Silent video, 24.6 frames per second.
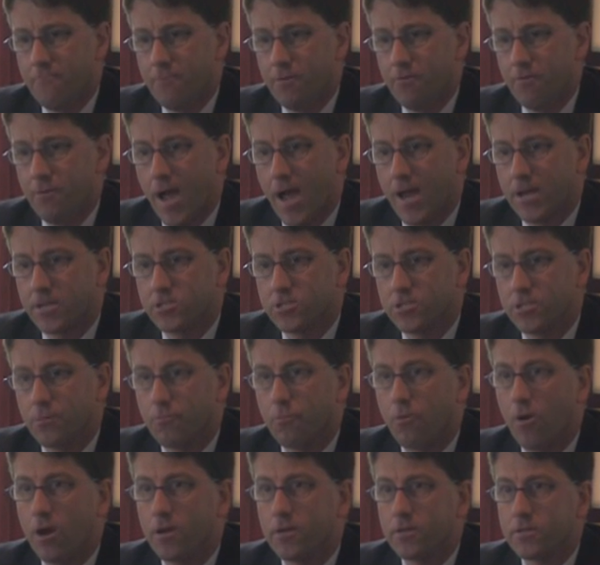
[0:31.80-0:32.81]
We were actually a
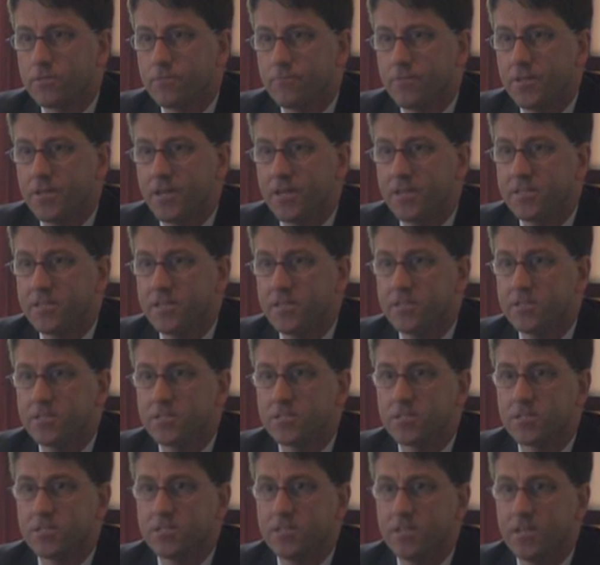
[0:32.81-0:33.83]
product of the
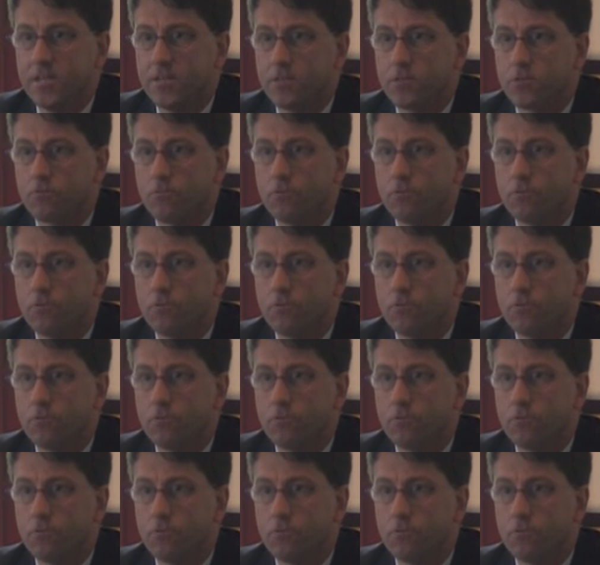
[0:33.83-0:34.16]
1968